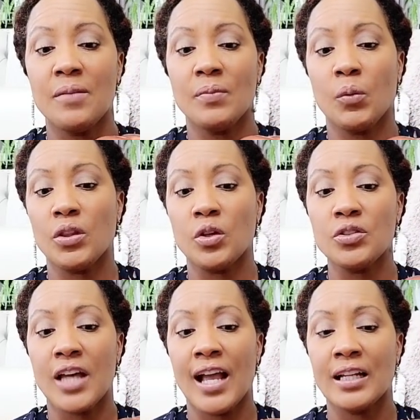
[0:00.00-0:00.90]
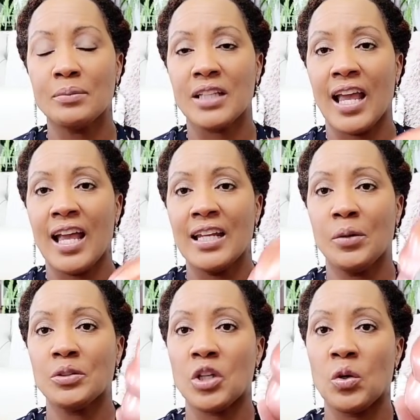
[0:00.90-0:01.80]
with those items, and it
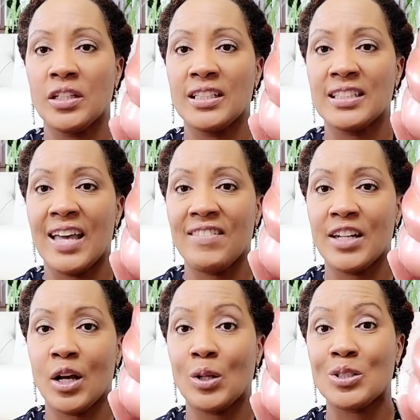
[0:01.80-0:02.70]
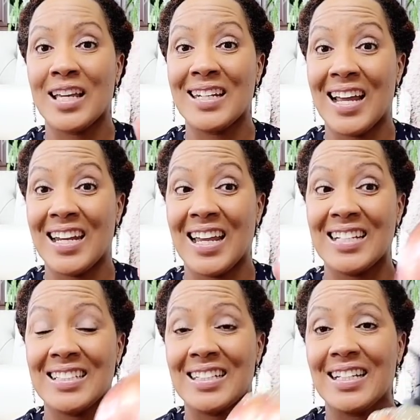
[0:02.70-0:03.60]
was only
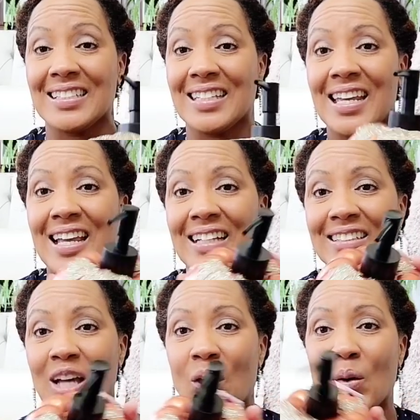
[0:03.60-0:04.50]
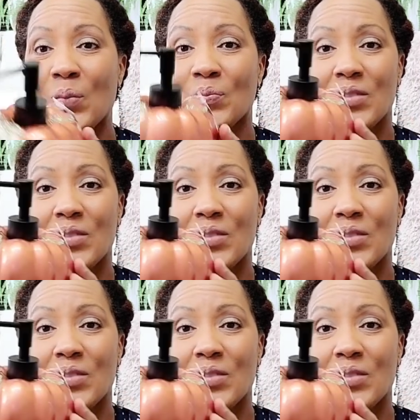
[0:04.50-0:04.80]
$7.99. So